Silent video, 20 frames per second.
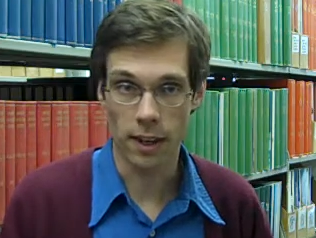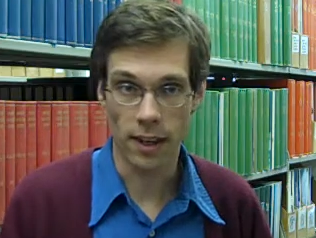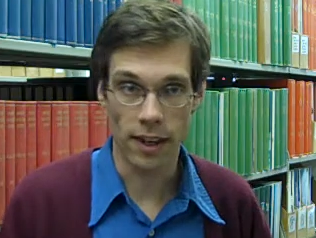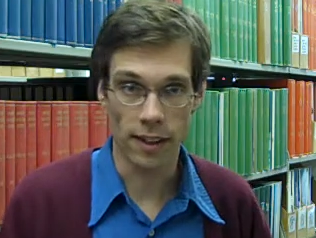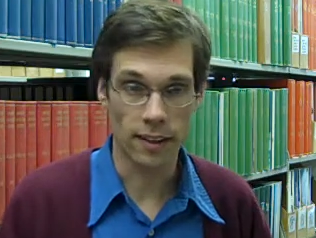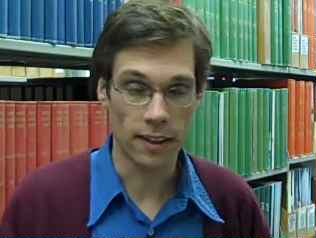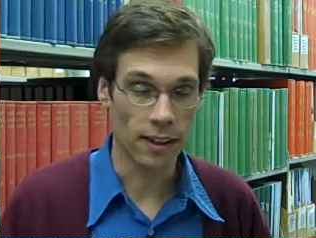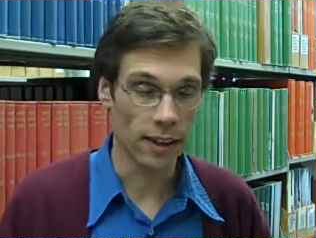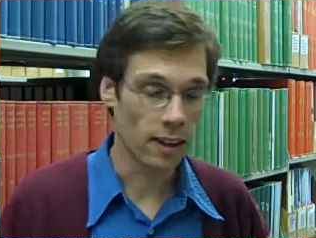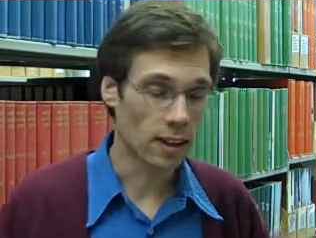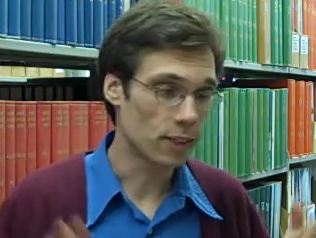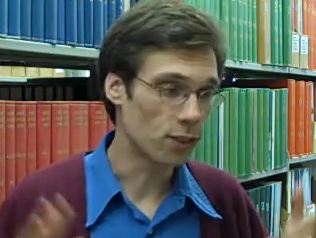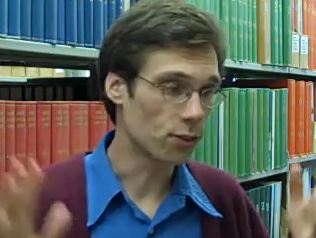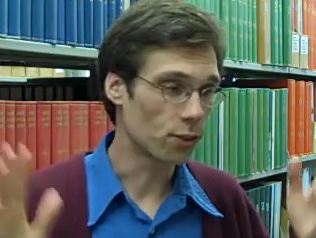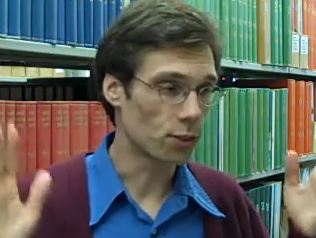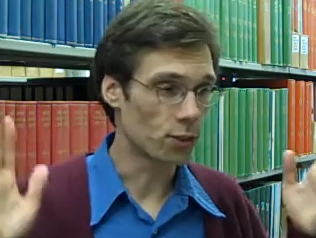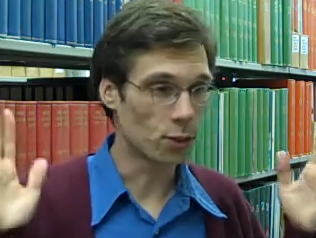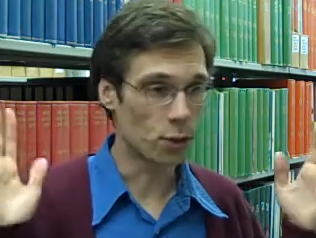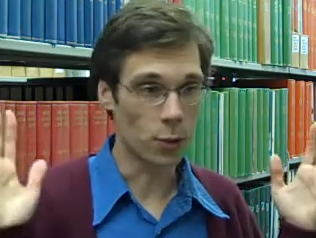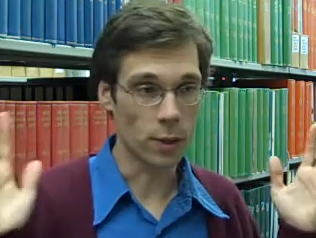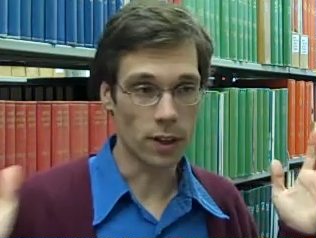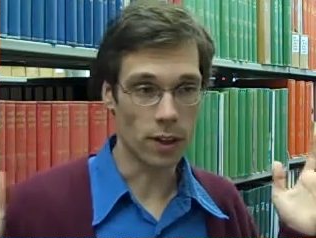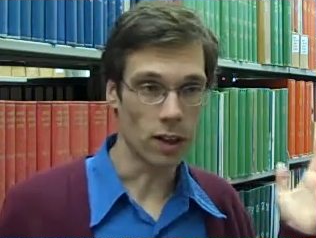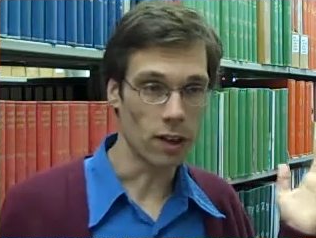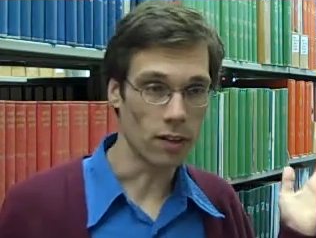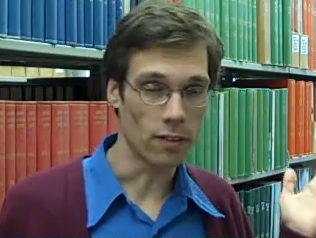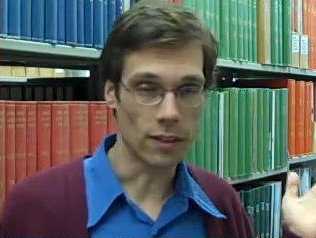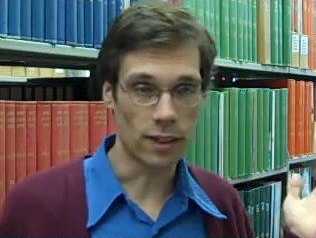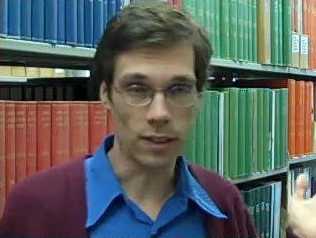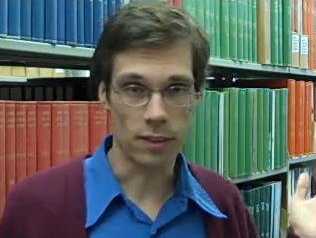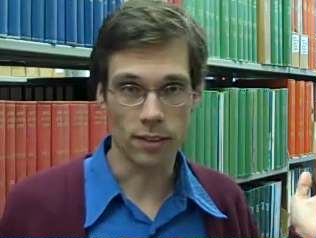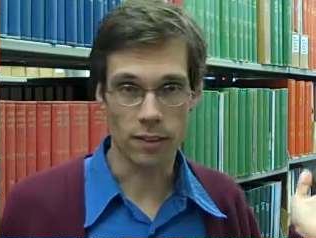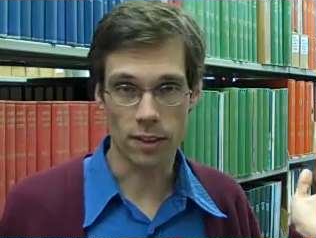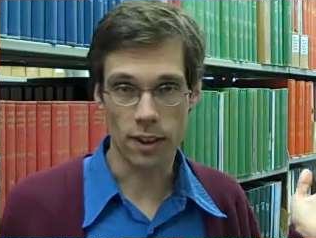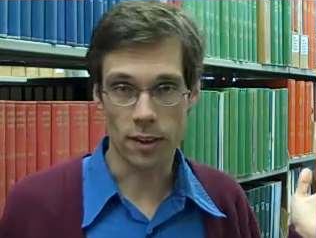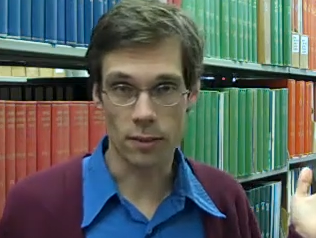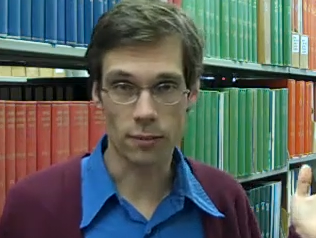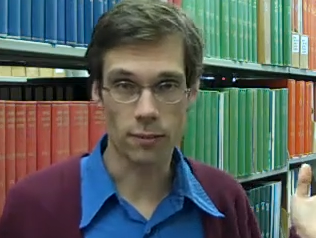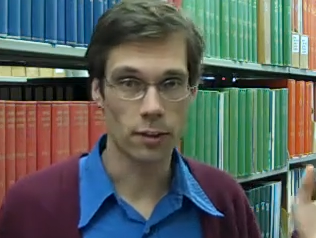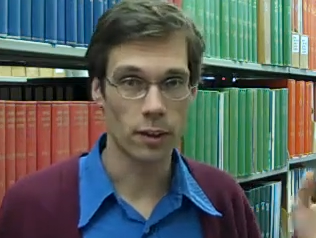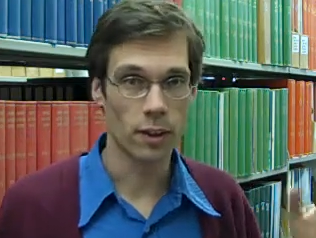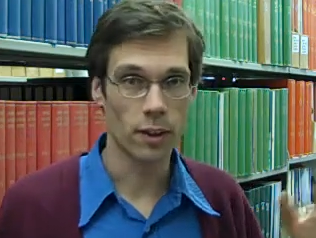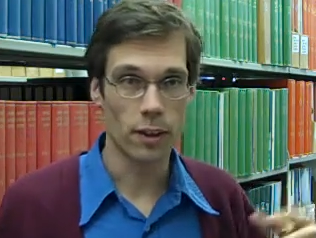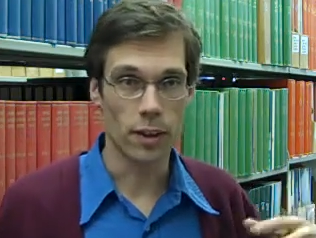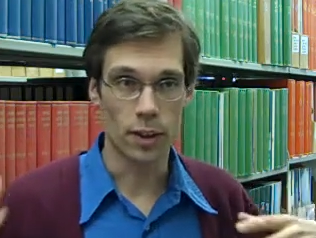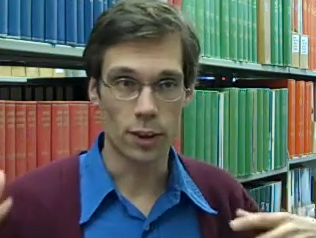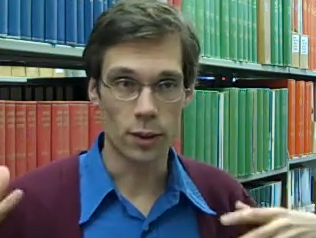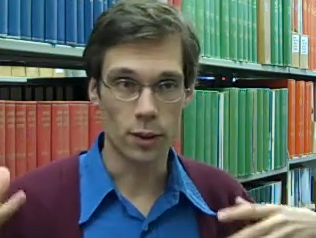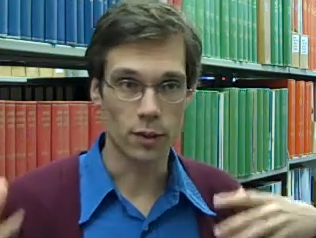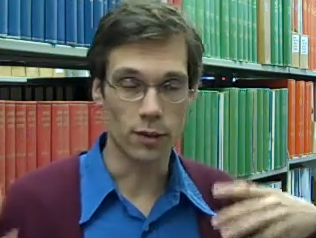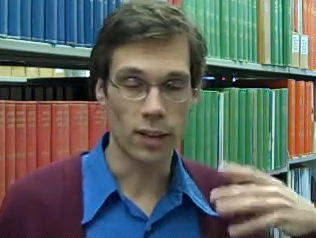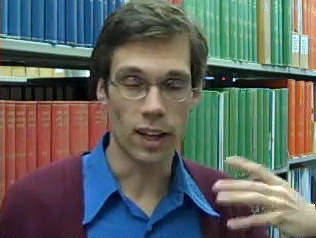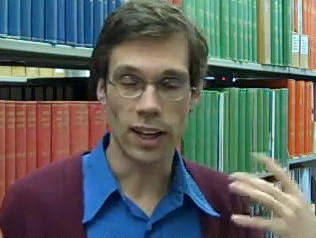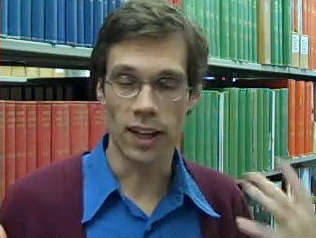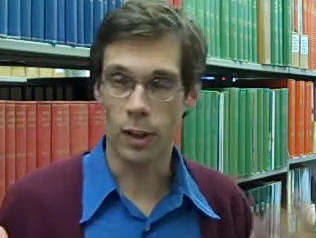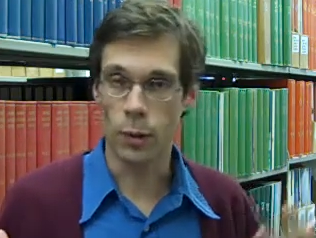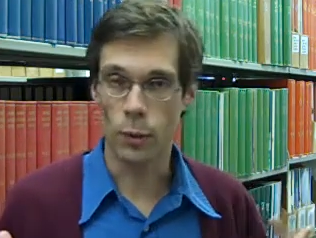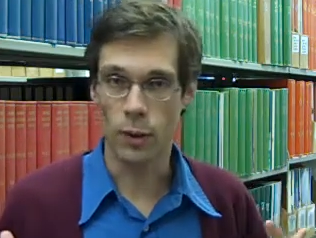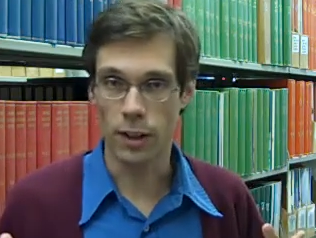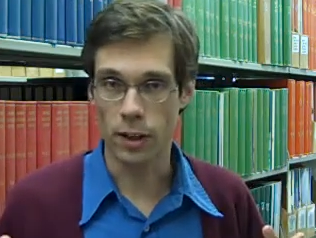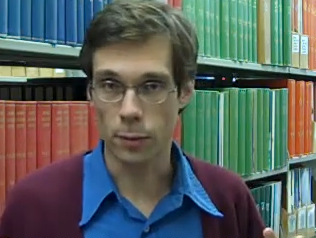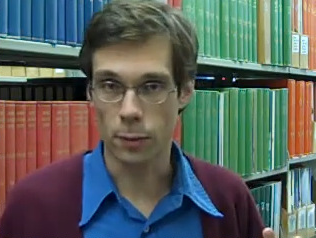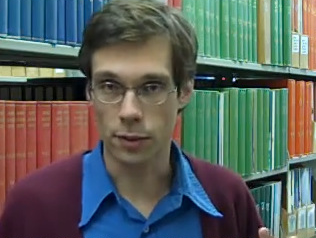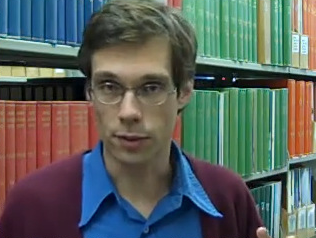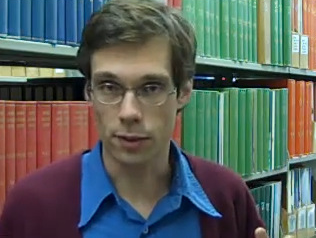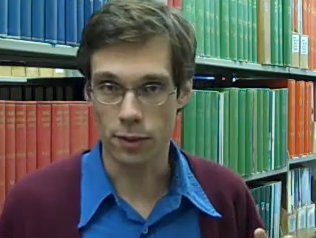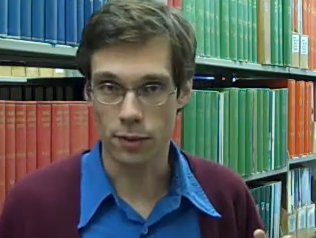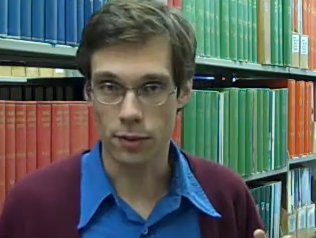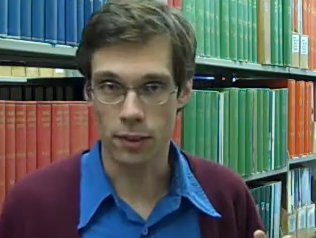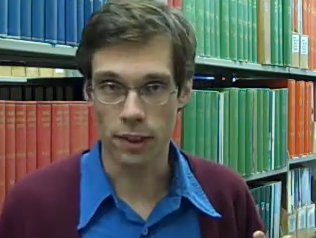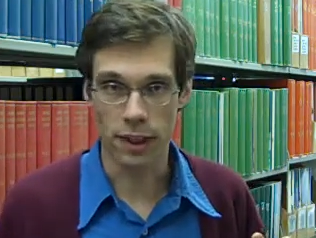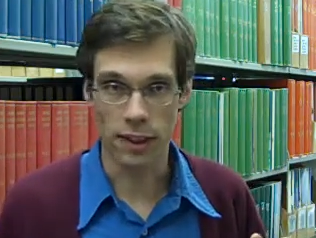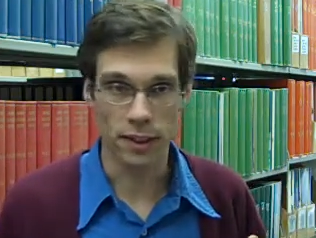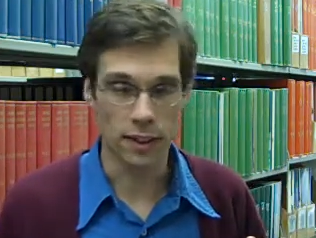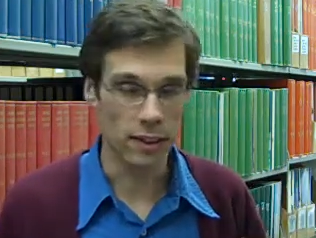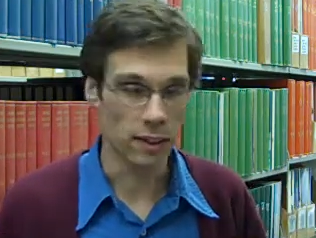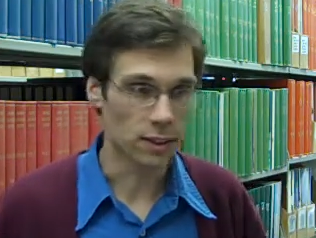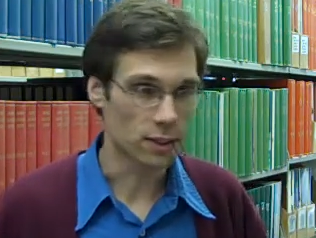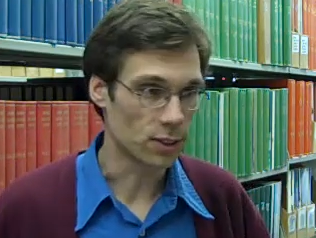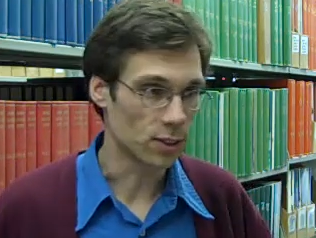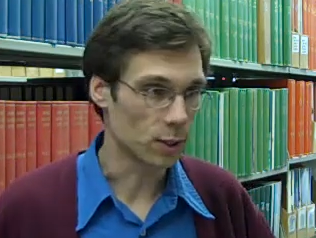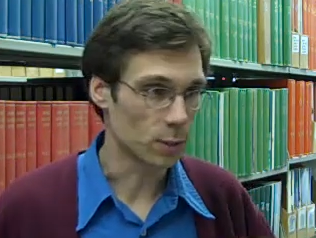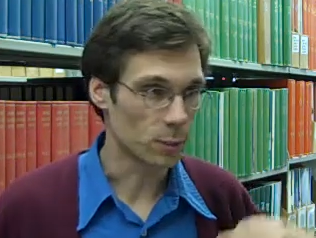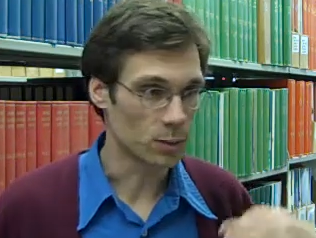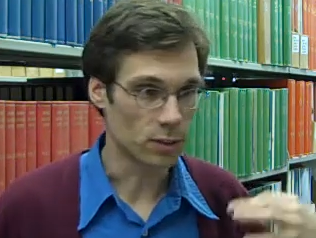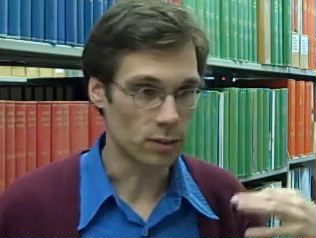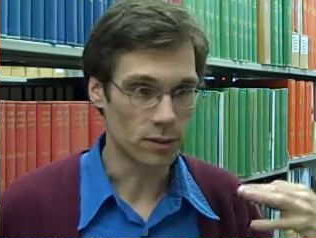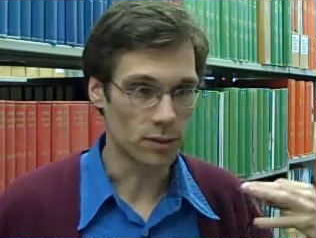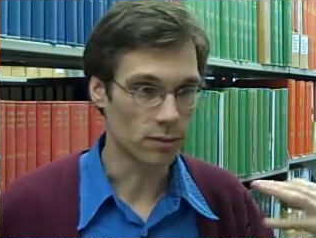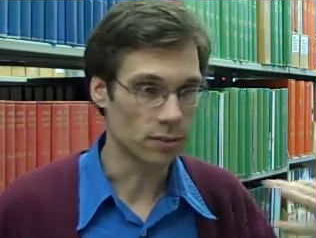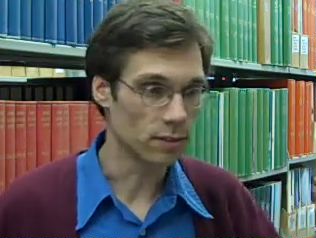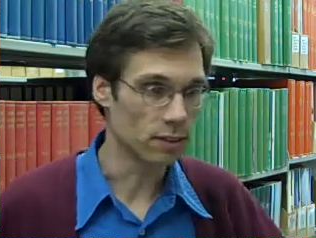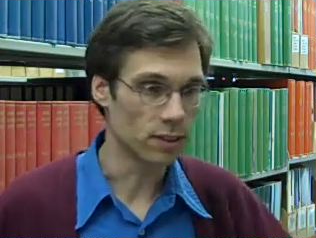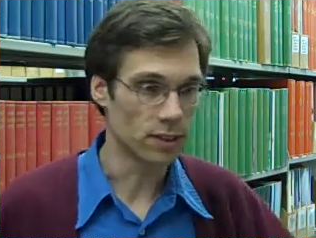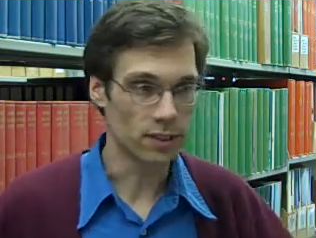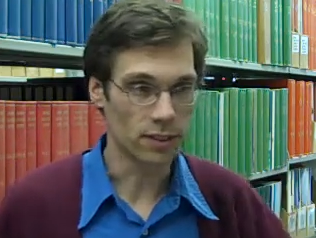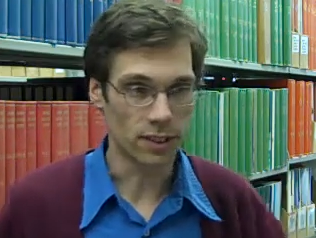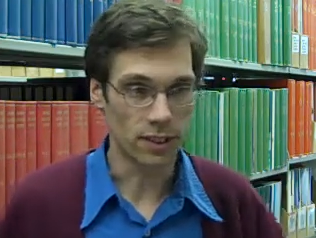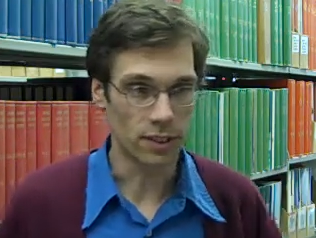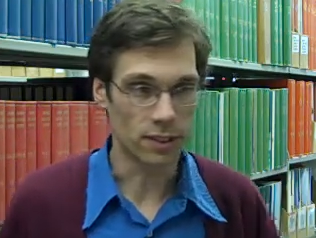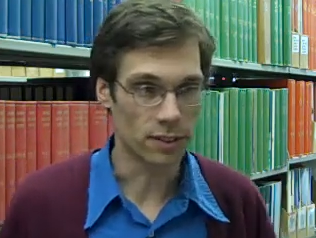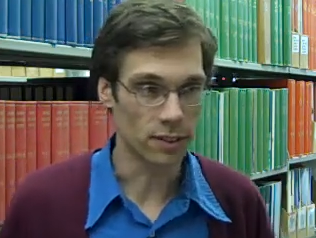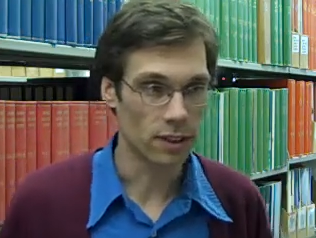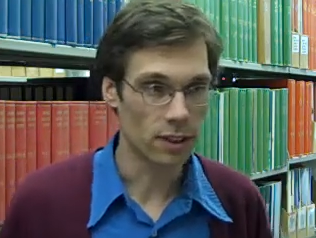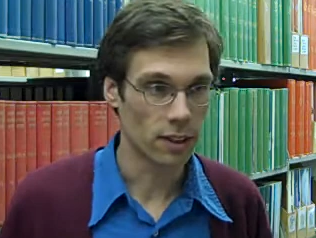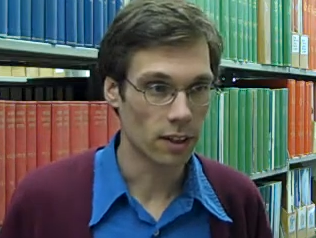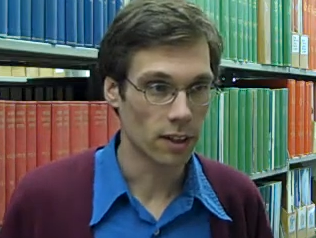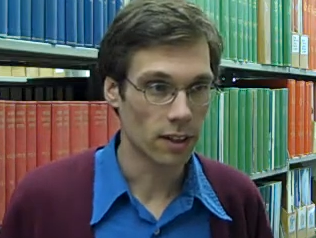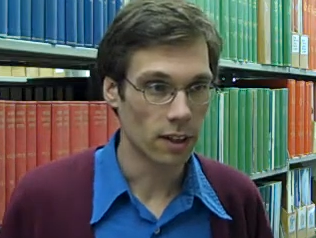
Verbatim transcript: And then as you're doing all that stuff, you're evaluating what you're finding in terms of is it